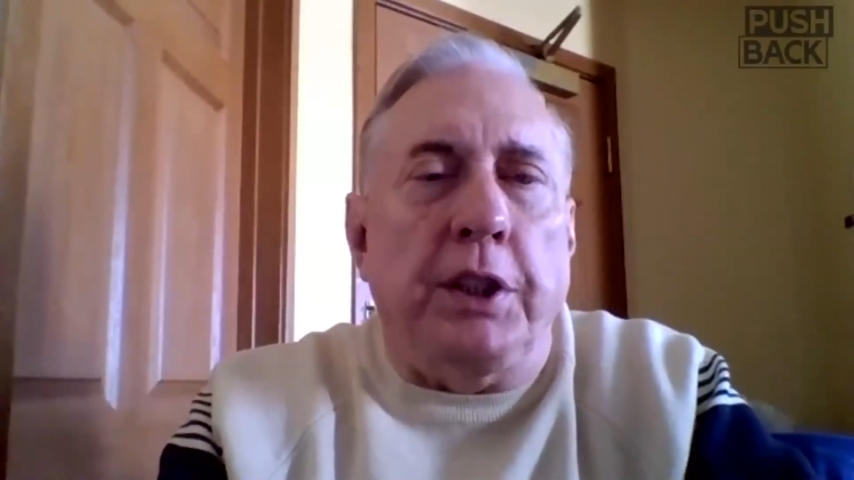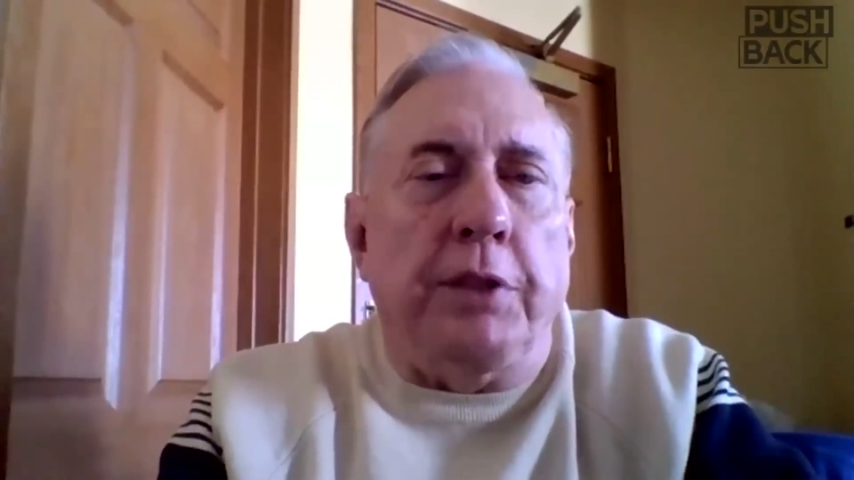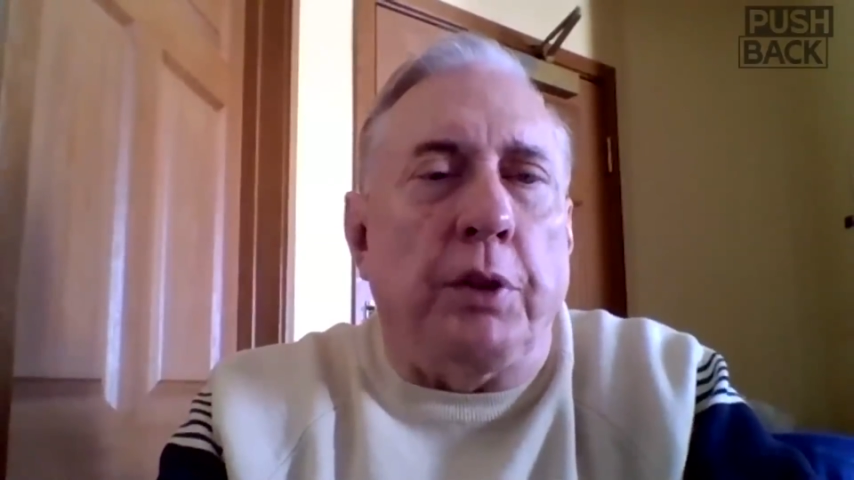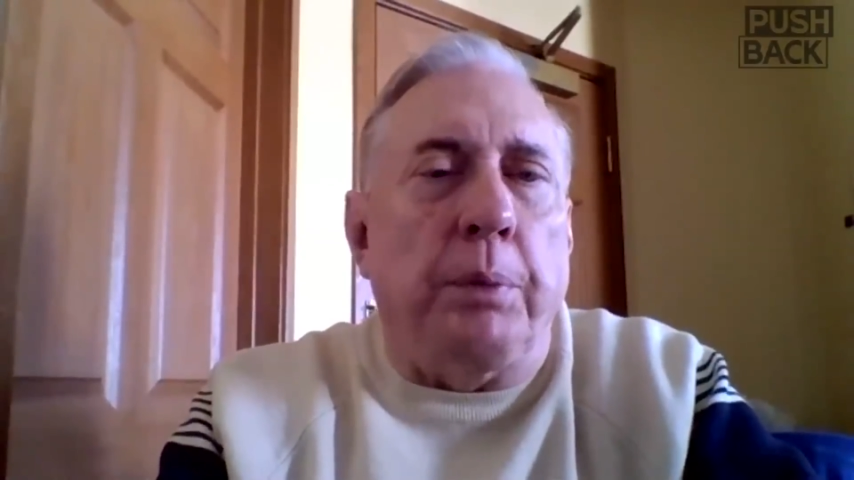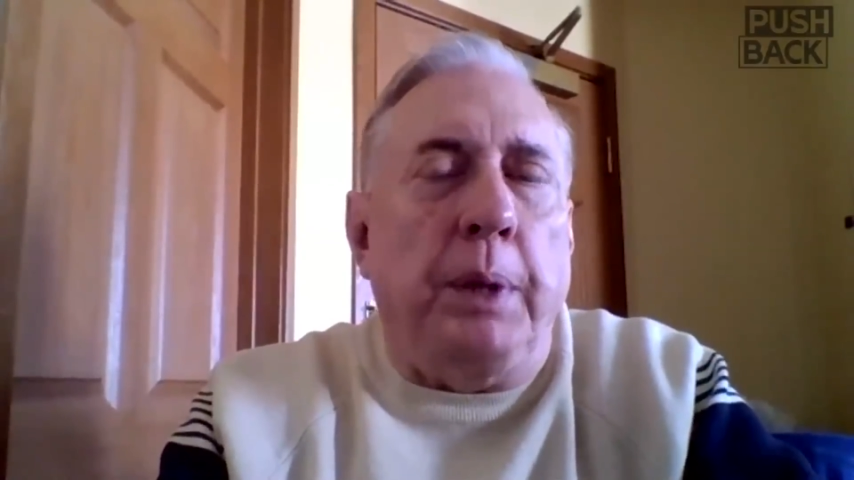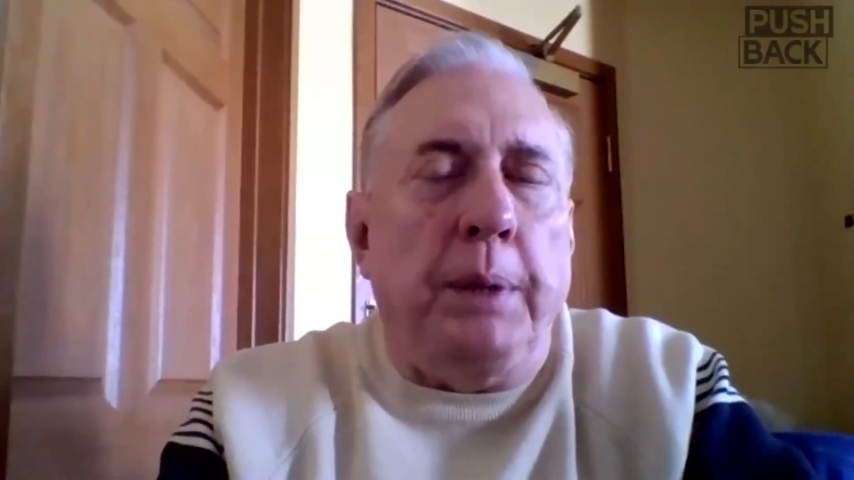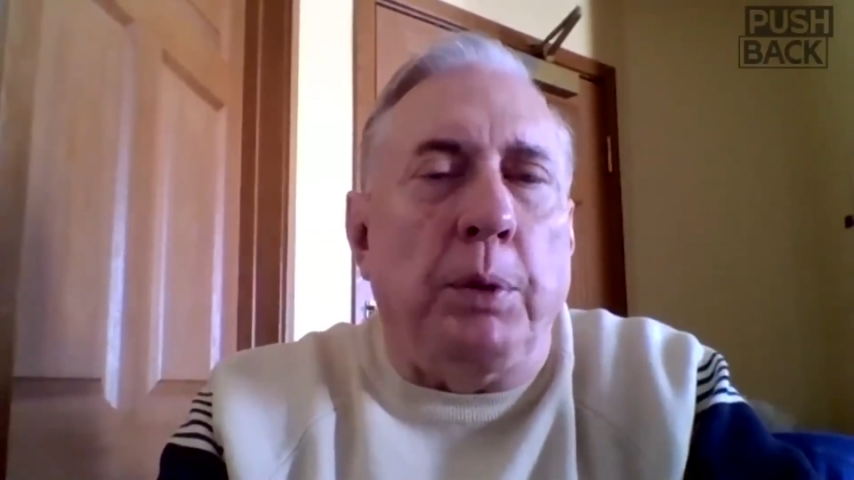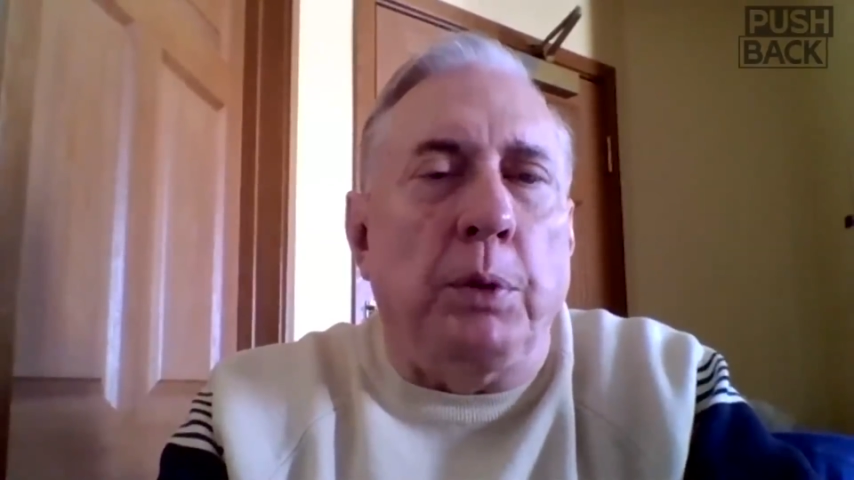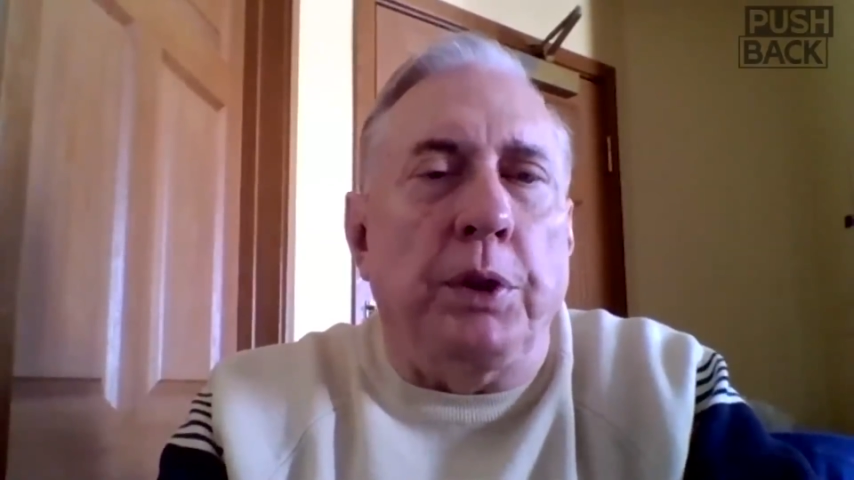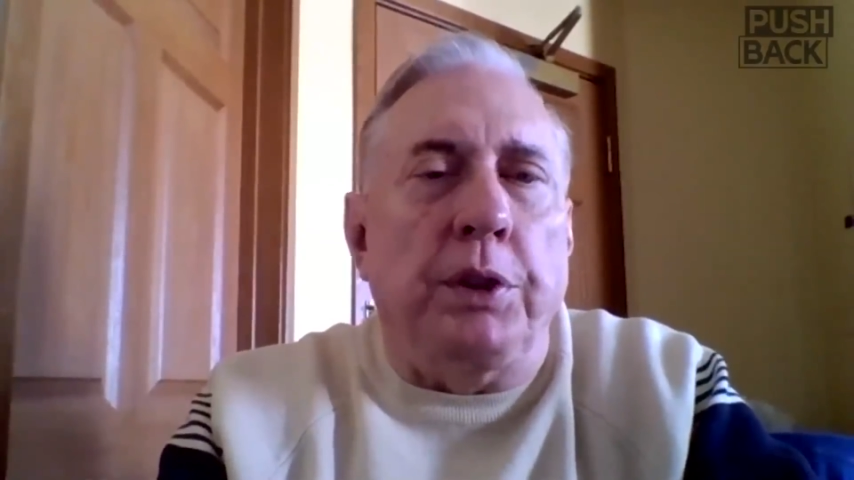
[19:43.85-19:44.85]
different
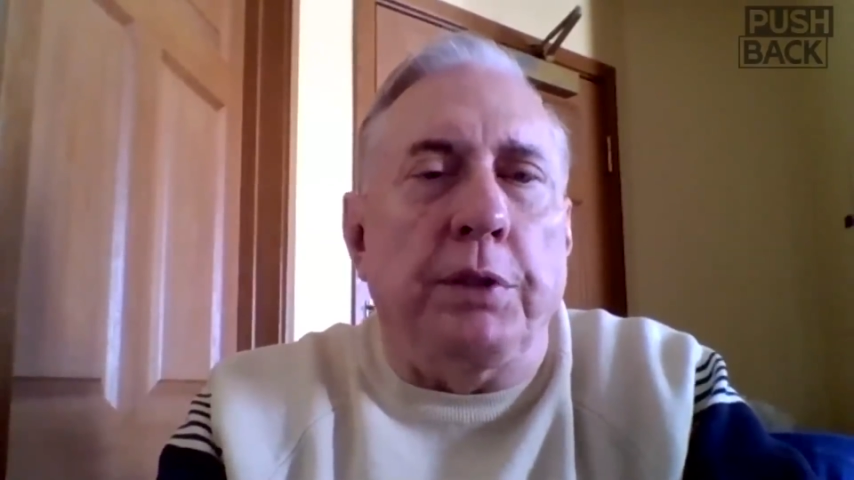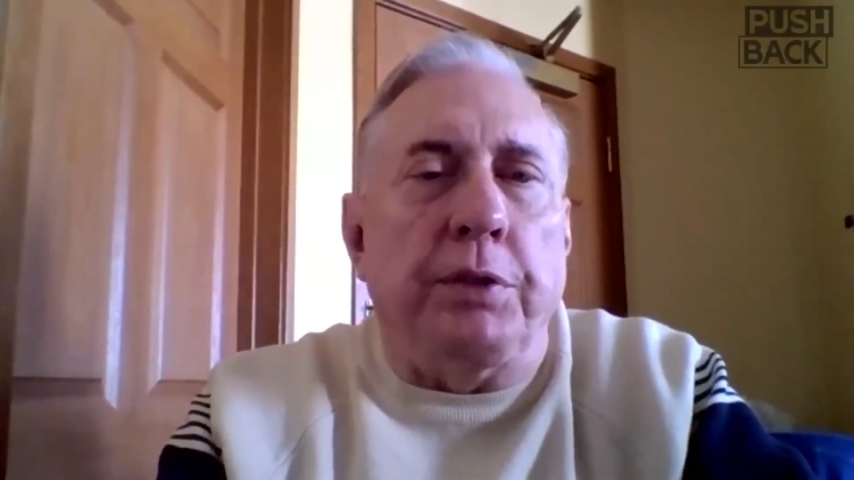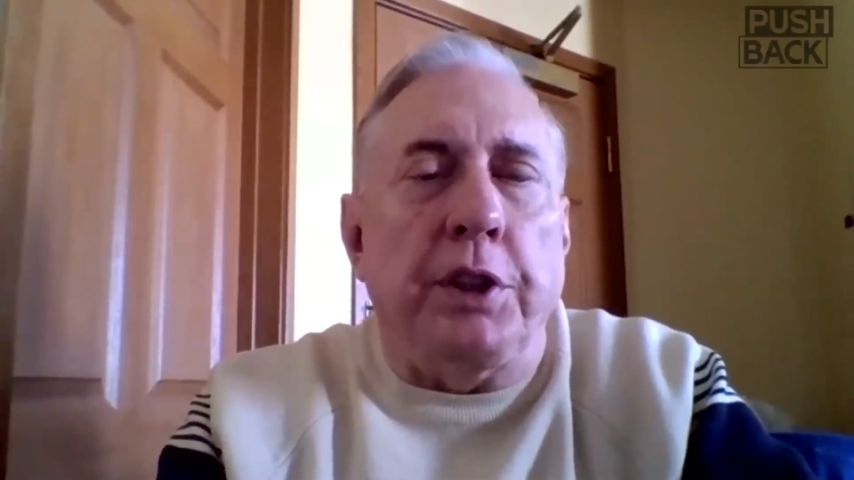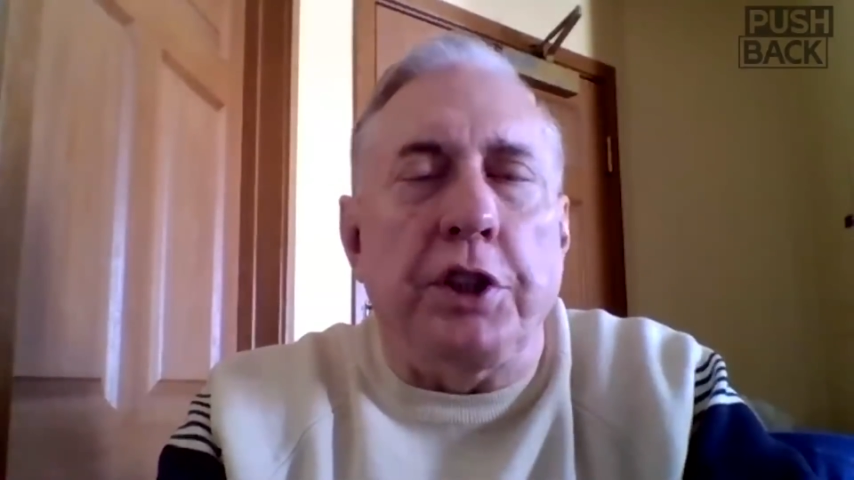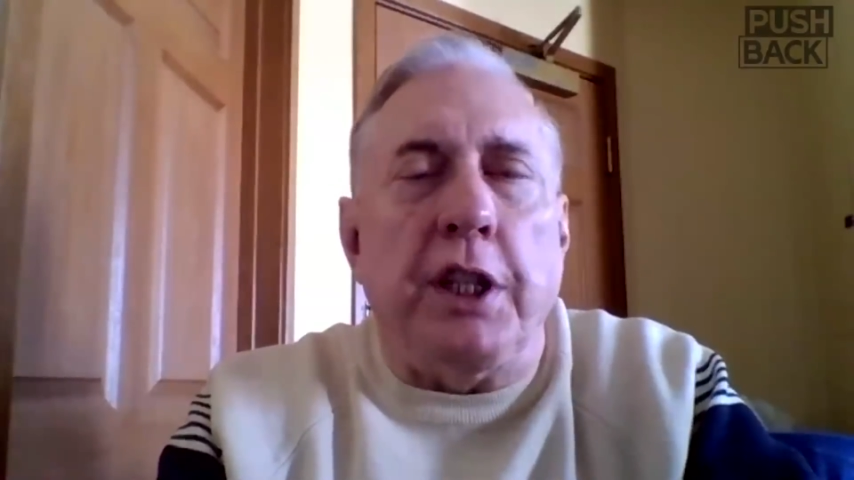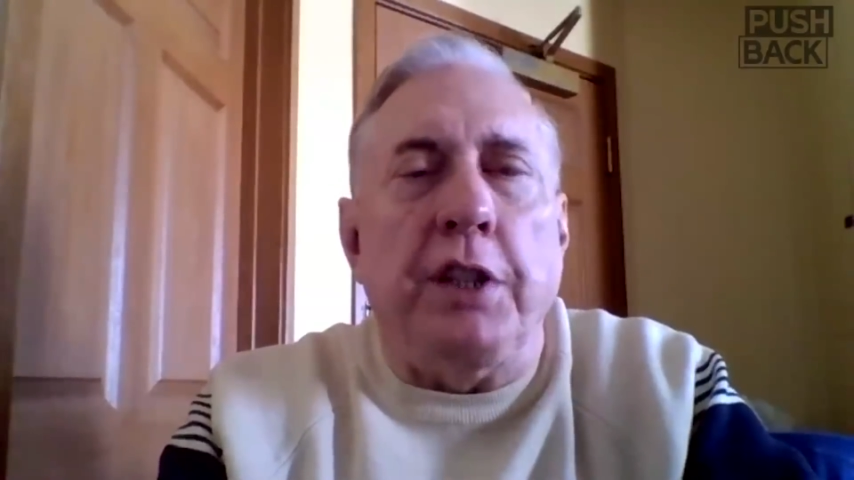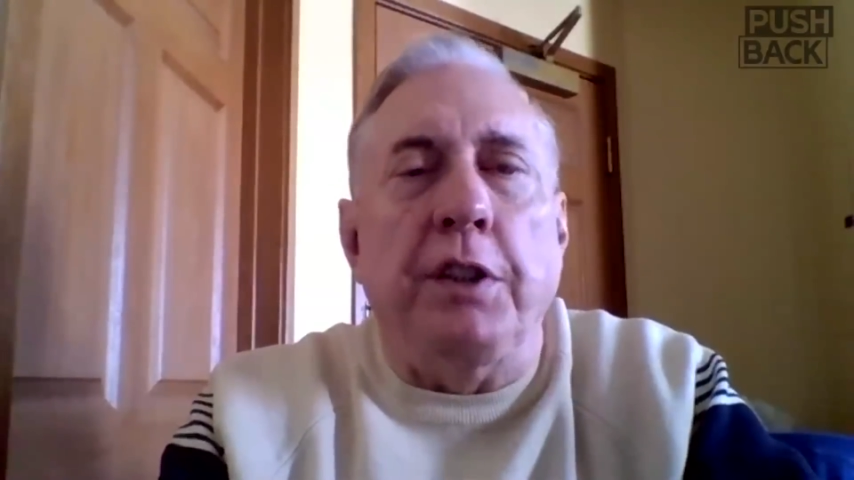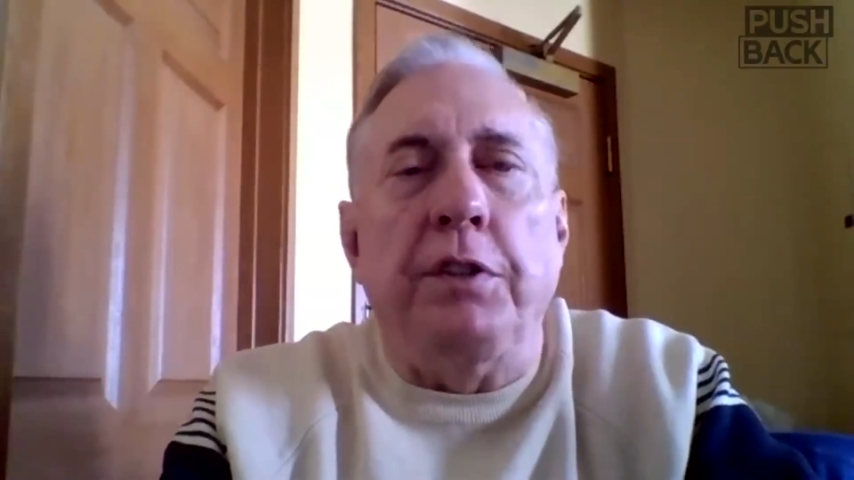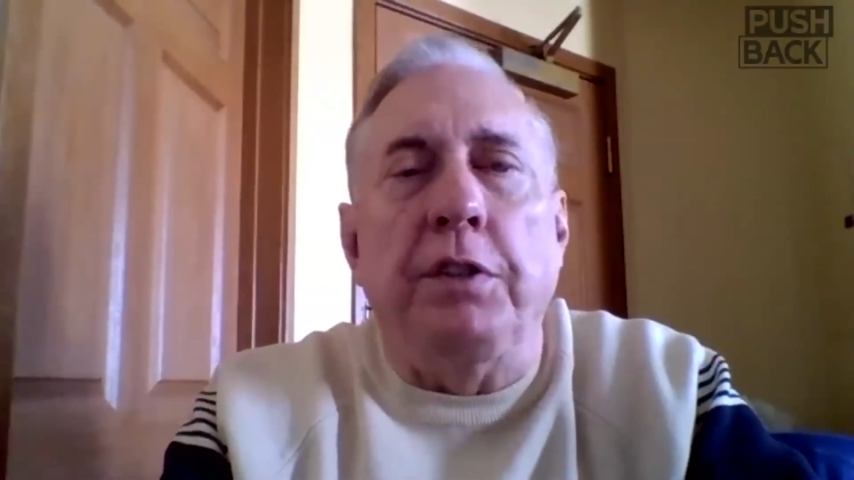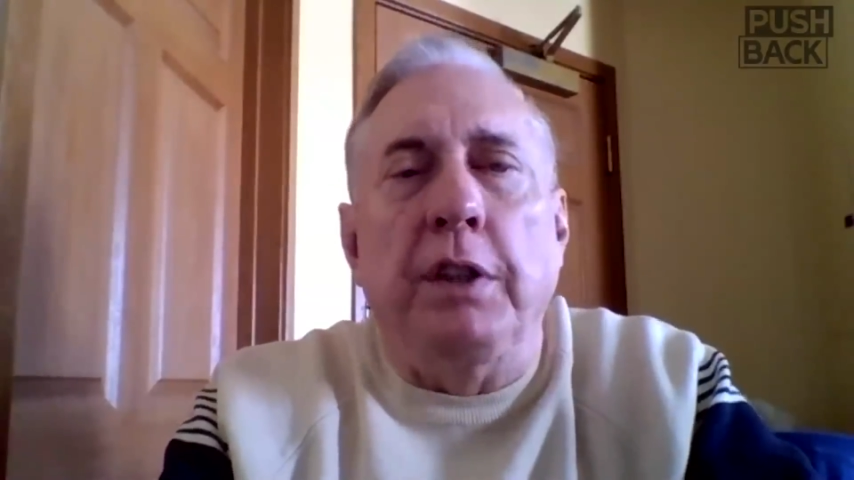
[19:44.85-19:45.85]
people with different
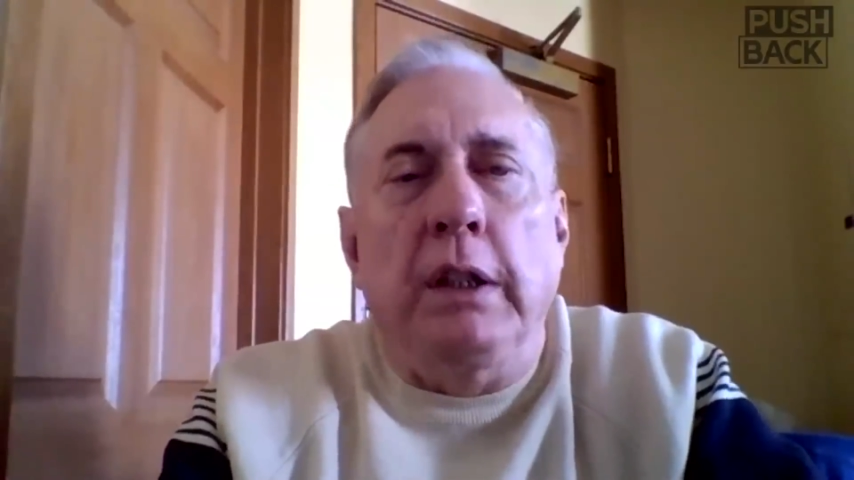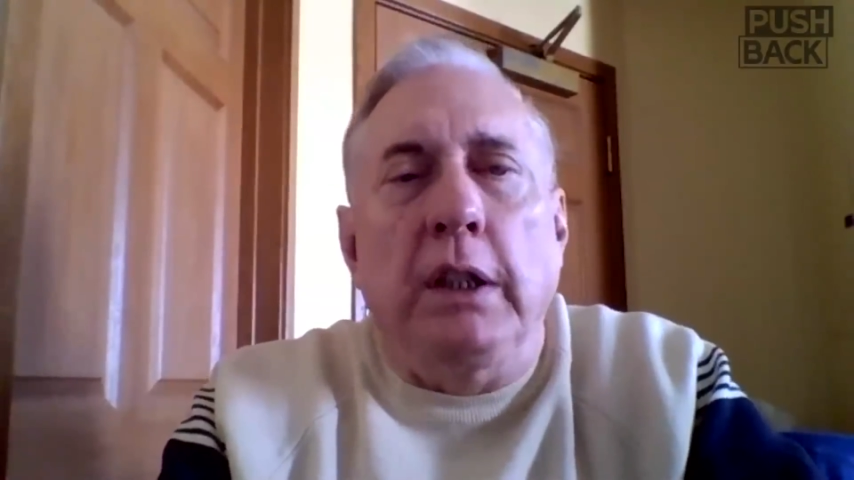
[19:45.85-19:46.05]
agendas,